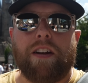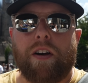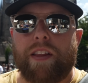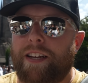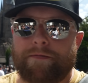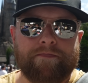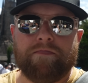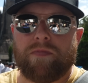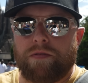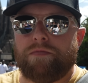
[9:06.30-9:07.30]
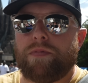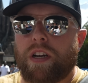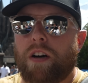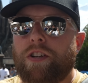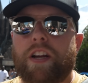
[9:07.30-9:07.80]
and all that? The
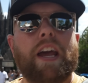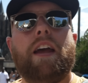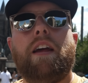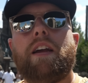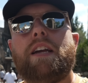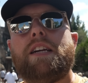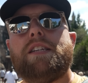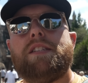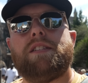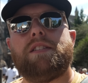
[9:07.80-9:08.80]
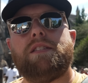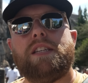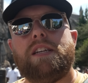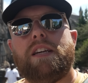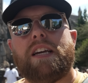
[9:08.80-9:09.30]
cauldron cake is
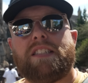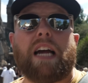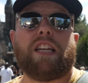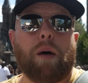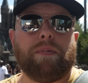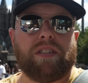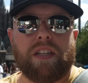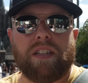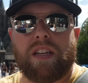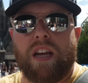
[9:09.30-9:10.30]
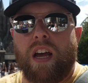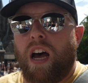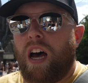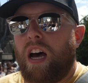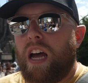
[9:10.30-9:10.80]
the exact opposite.
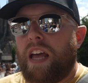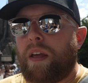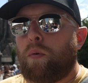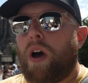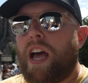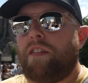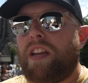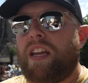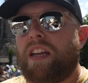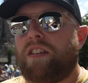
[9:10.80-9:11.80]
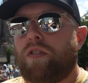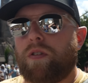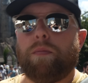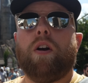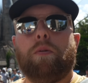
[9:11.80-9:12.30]
And they won't have any until
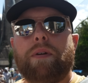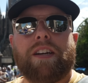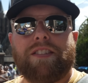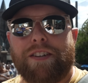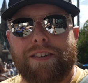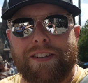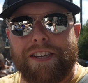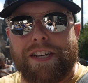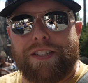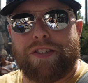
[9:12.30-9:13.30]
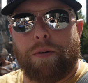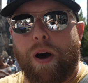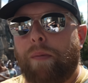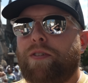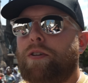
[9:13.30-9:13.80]
tomorrow because they're so
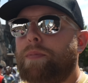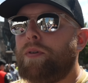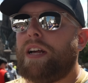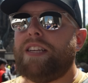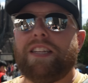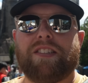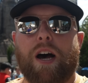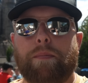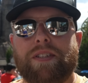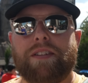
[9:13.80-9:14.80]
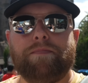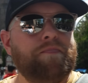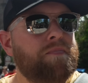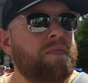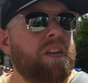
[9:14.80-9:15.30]
popular. But when I say it's the opposite,
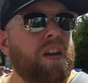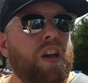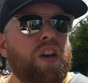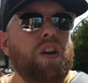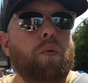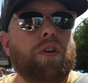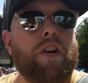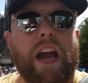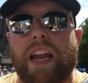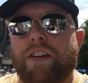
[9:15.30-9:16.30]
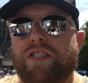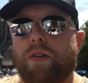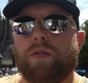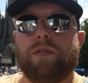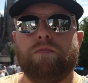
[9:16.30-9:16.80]
you know when you're 8 years
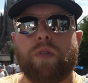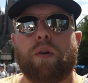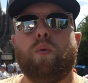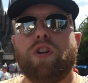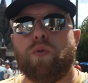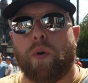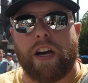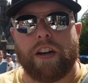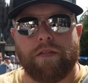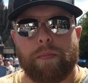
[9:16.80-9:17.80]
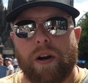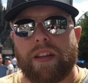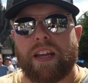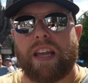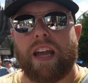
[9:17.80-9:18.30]
old, like what you want out of a
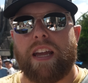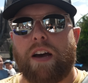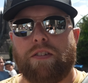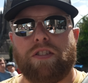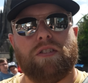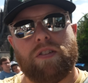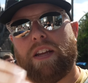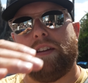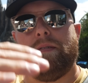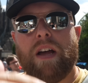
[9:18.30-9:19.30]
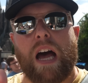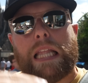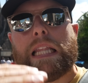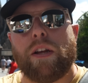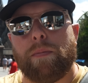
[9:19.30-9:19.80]
birthday cake, how it's just like a
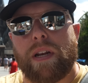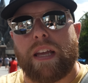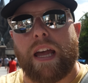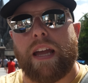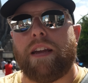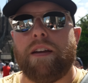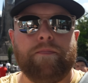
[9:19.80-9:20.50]
little bit of cake,